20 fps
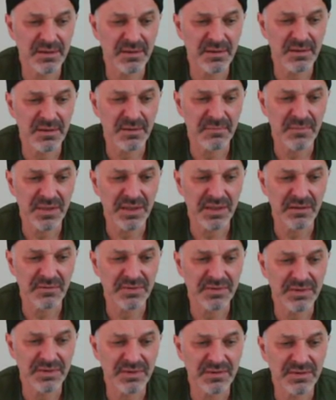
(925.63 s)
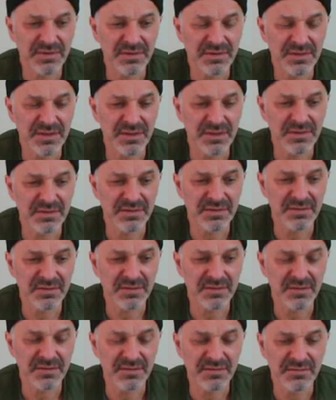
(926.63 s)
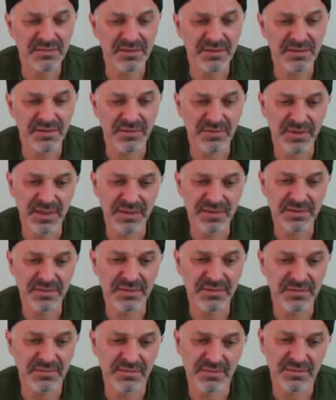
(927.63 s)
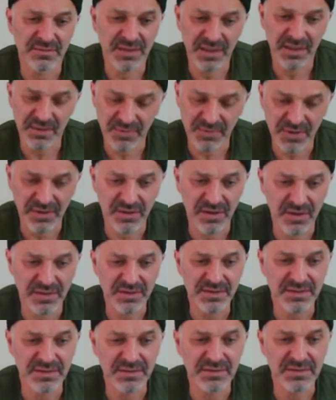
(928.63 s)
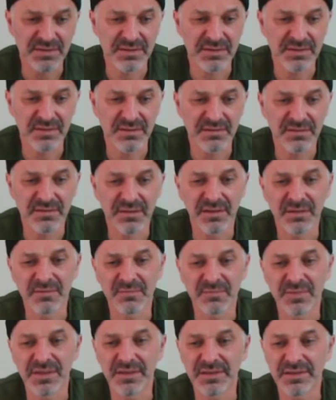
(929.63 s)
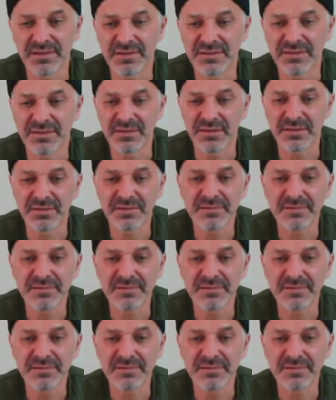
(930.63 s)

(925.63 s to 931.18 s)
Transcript: But I would certainly say it's they're in their rights to take precautions and being concerned.